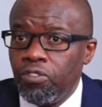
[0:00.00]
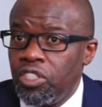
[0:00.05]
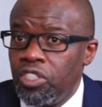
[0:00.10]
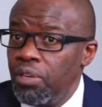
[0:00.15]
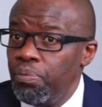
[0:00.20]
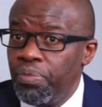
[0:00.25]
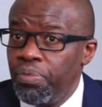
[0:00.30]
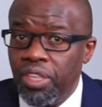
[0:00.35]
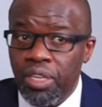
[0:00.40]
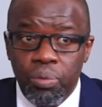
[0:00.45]

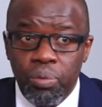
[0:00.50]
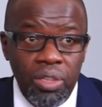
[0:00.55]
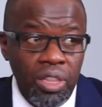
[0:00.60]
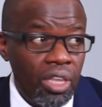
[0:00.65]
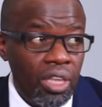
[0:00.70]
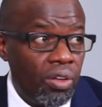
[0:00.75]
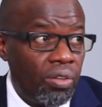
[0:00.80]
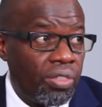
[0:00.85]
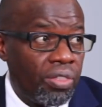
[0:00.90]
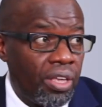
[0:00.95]
Same thing with
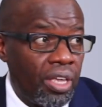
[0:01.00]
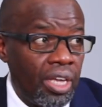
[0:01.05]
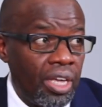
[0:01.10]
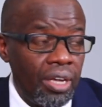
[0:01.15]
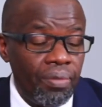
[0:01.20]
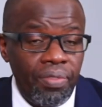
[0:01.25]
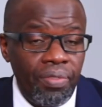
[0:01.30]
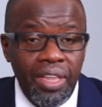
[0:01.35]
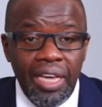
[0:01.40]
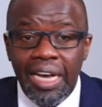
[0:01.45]

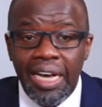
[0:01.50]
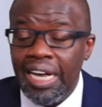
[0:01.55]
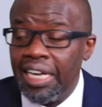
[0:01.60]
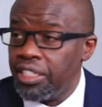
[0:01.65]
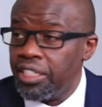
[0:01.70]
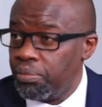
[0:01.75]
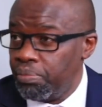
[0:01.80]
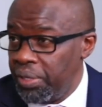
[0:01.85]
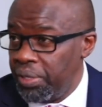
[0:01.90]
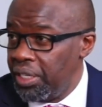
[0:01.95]
healthcare. There
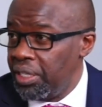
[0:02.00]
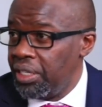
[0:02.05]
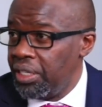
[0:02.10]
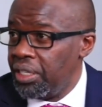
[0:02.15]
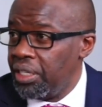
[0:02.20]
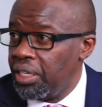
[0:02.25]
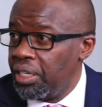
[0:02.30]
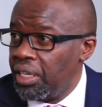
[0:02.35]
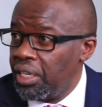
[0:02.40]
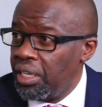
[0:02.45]
has
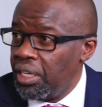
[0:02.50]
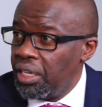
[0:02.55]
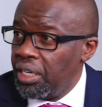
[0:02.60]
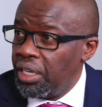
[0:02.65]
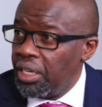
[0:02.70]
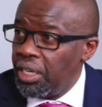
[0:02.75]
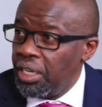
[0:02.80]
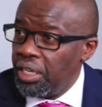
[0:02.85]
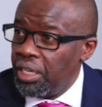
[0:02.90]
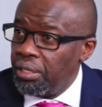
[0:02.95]
been
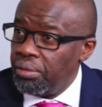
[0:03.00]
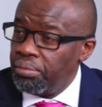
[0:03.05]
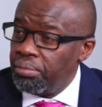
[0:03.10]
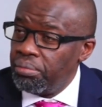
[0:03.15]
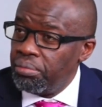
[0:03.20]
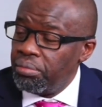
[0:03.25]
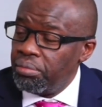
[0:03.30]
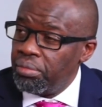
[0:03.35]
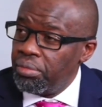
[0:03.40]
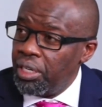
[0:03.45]

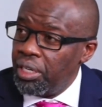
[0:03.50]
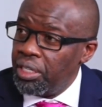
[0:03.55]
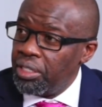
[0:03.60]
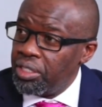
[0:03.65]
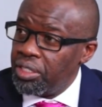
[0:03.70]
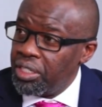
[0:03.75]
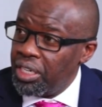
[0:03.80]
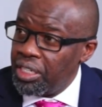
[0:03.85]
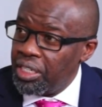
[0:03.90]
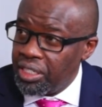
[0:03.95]
a
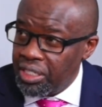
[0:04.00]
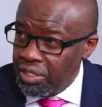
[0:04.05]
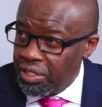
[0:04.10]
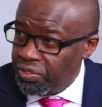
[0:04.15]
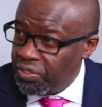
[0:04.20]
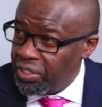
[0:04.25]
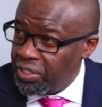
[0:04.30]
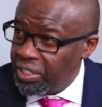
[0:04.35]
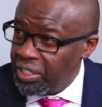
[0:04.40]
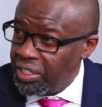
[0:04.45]
trust
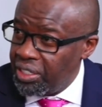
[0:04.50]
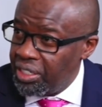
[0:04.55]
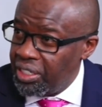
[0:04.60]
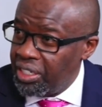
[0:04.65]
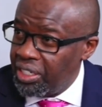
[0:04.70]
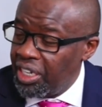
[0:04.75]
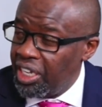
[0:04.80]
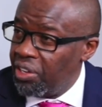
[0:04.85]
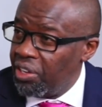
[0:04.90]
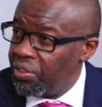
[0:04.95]
deficit
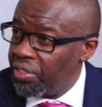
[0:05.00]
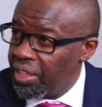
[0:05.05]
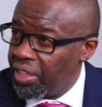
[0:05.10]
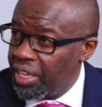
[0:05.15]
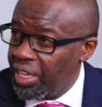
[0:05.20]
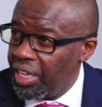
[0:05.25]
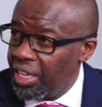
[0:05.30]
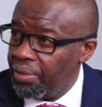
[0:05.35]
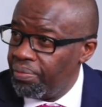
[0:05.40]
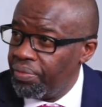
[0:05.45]
in
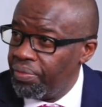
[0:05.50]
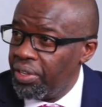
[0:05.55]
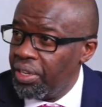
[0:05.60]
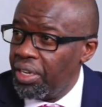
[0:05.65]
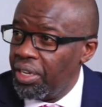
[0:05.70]
healthcare.